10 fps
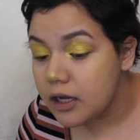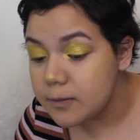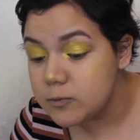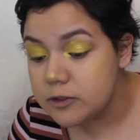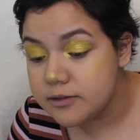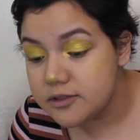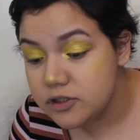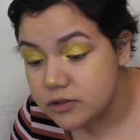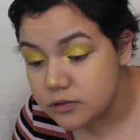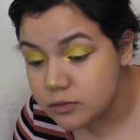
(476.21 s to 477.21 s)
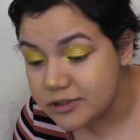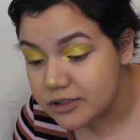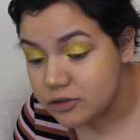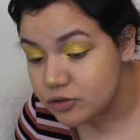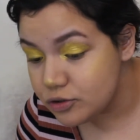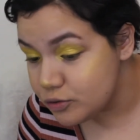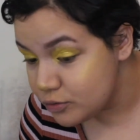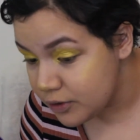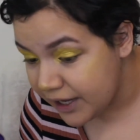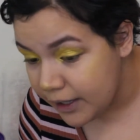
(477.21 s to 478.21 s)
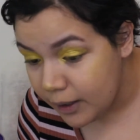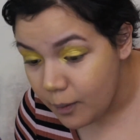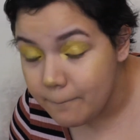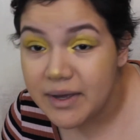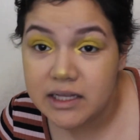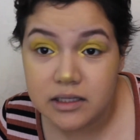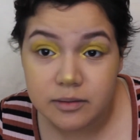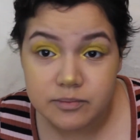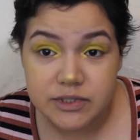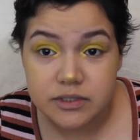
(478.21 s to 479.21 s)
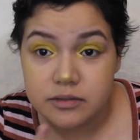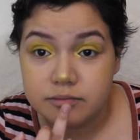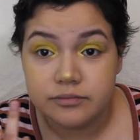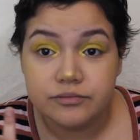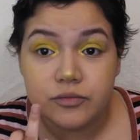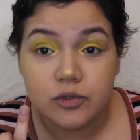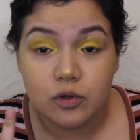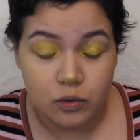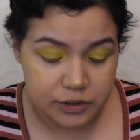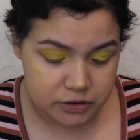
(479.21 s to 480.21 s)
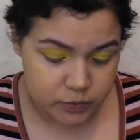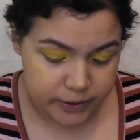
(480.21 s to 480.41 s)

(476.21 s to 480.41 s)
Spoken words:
I'm going to do my lips gold as